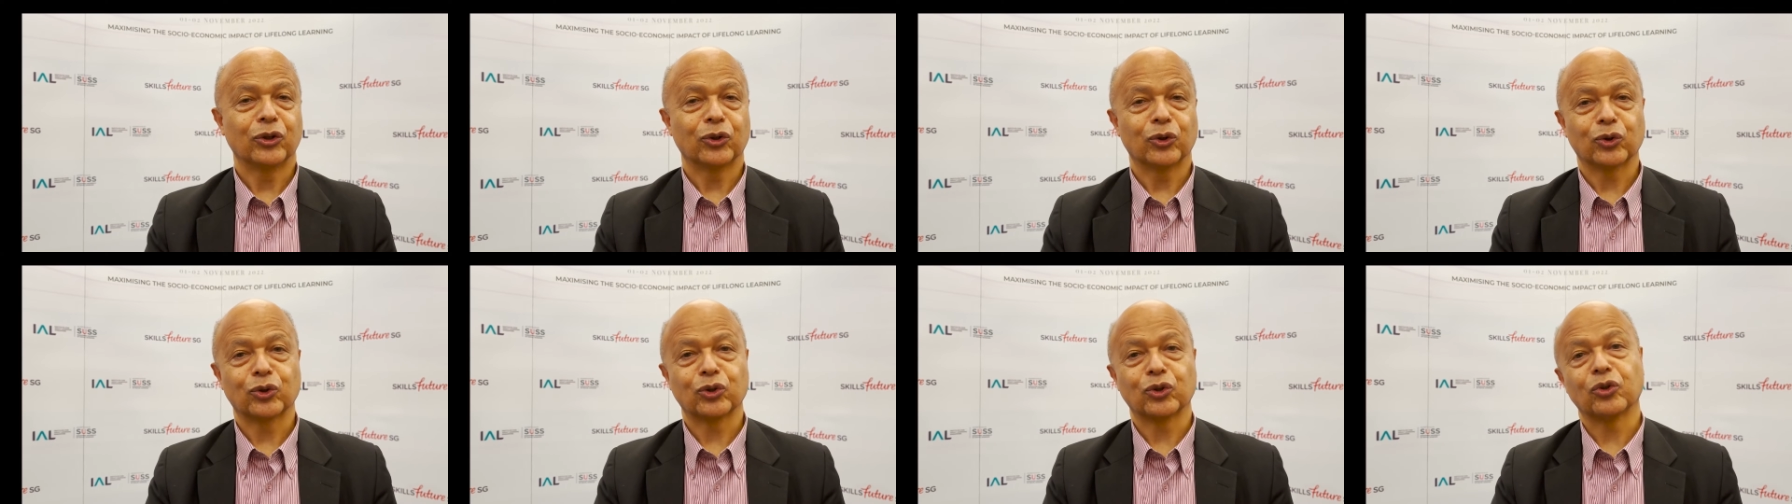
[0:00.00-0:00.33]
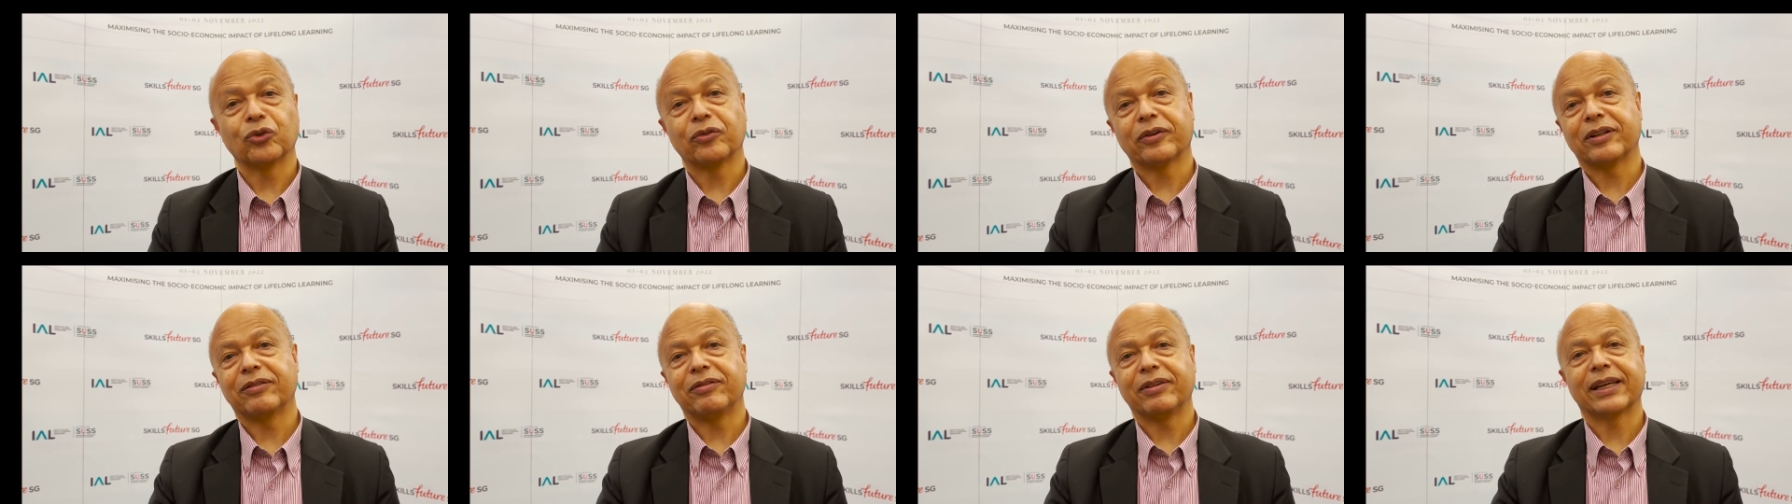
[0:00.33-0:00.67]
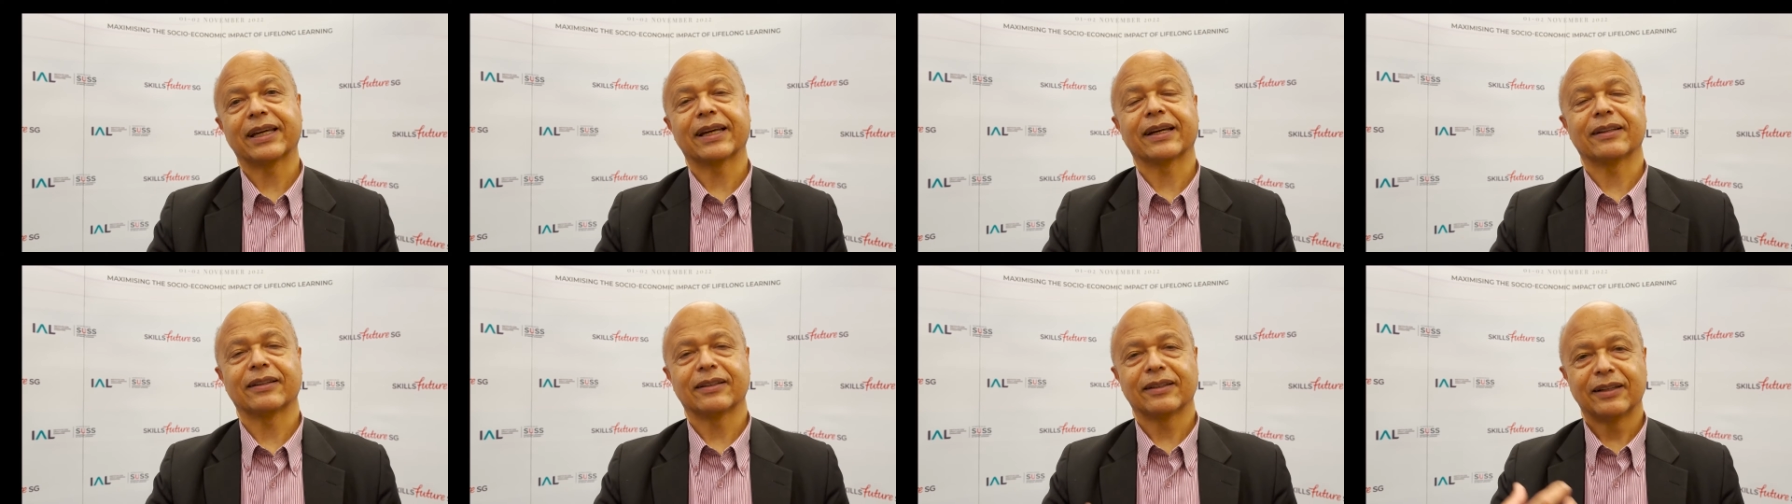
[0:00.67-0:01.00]
so that they
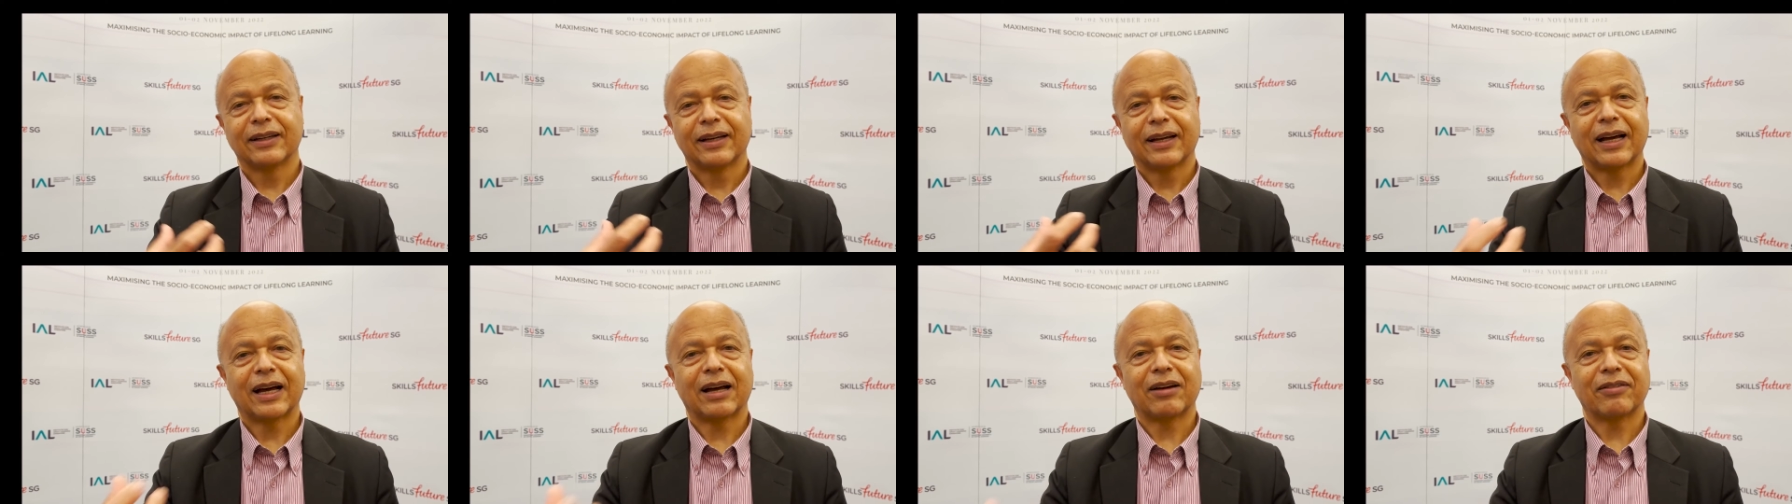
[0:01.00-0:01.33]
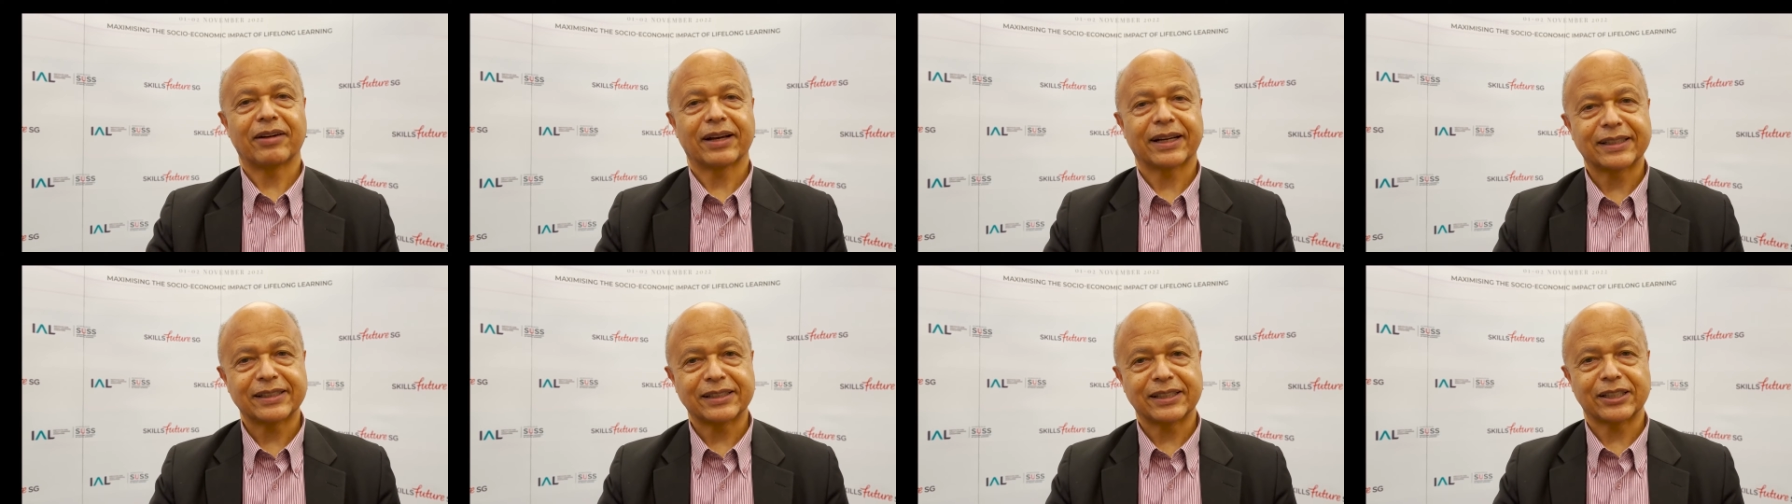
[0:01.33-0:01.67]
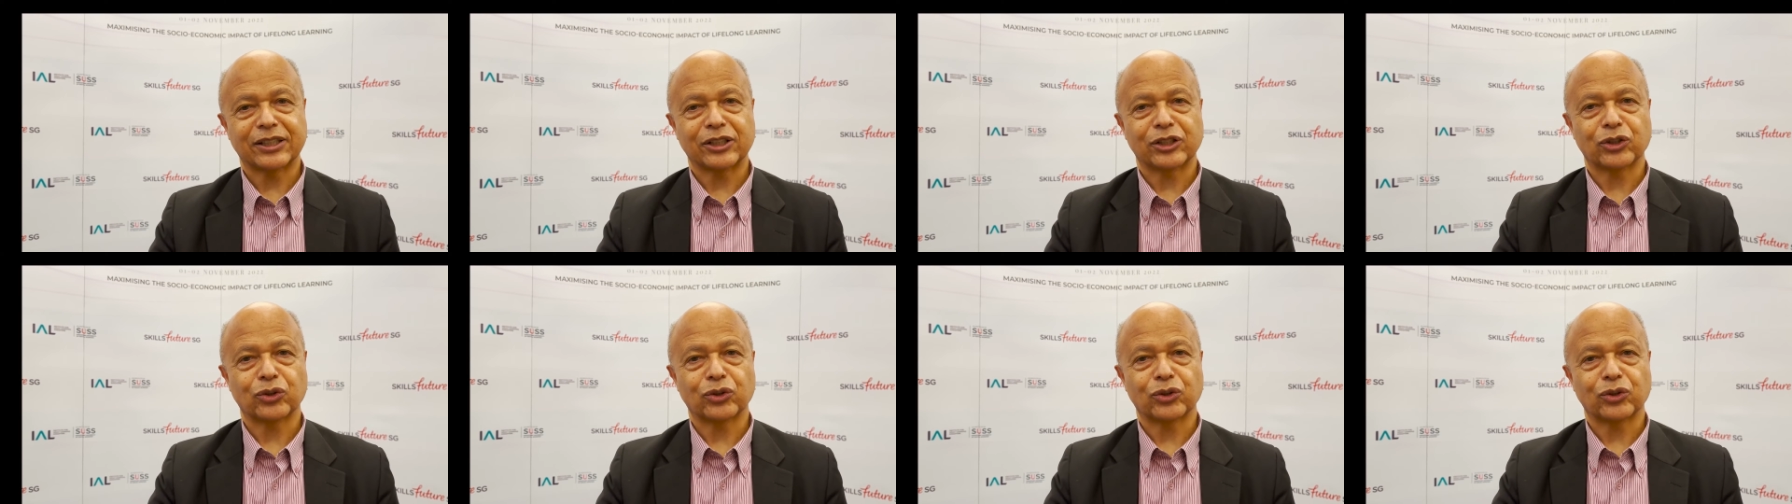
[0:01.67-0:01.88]
can have access